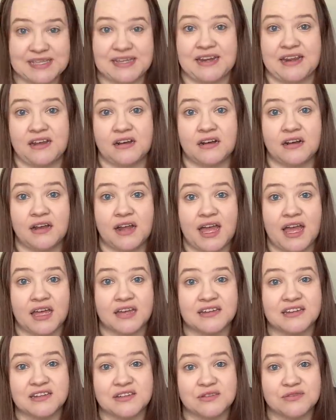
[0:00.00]
in here
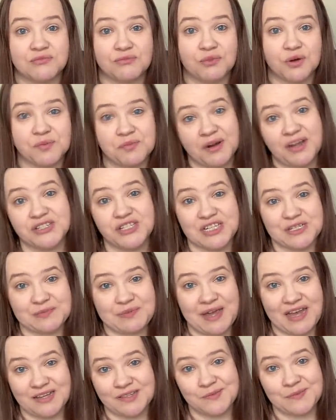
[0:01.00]
and more project
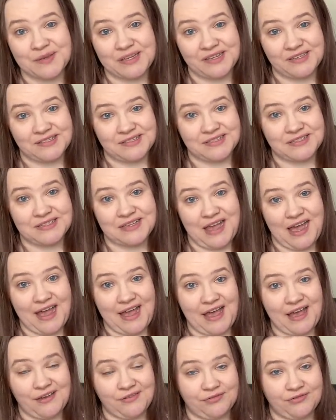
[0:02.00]
bags because I
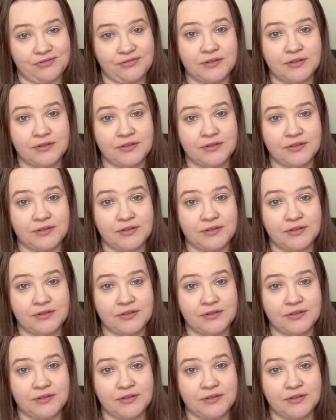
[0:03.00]
have